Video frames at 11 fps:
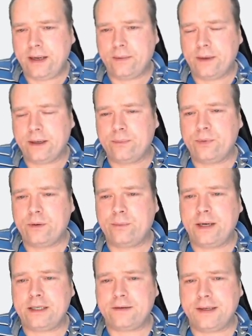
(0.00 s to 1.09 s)
that we
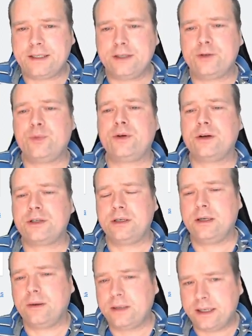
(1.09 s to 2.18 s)
place things into
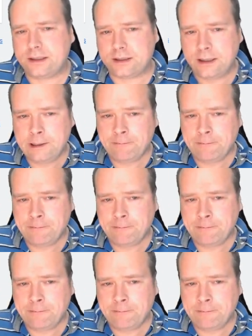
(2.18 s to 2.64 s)
production nowadays